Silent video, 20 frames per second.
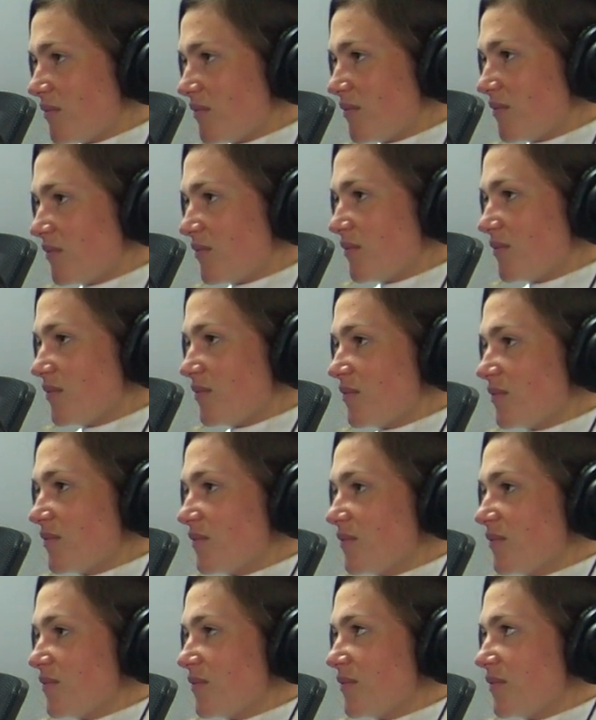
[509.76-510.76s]

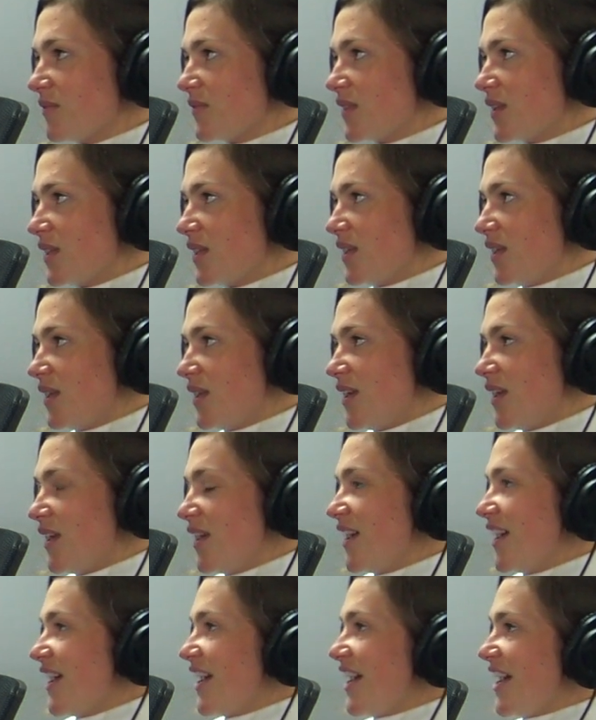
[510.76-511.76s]

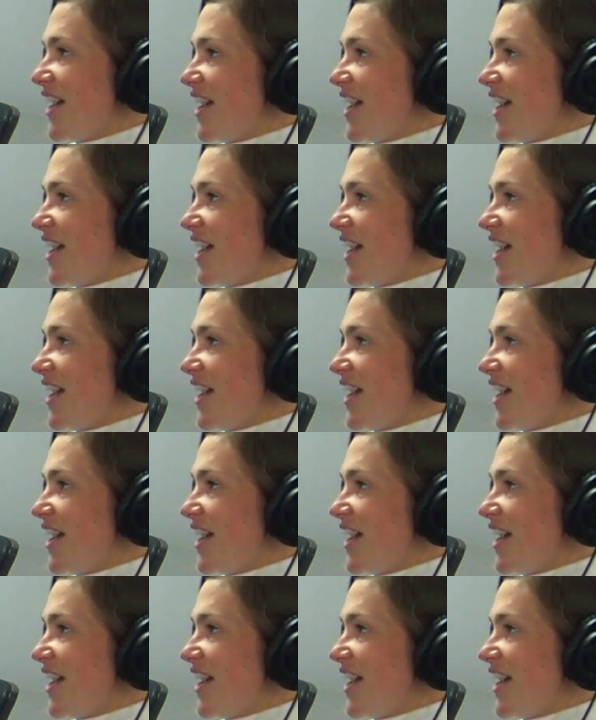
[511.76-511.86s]
(not speaking)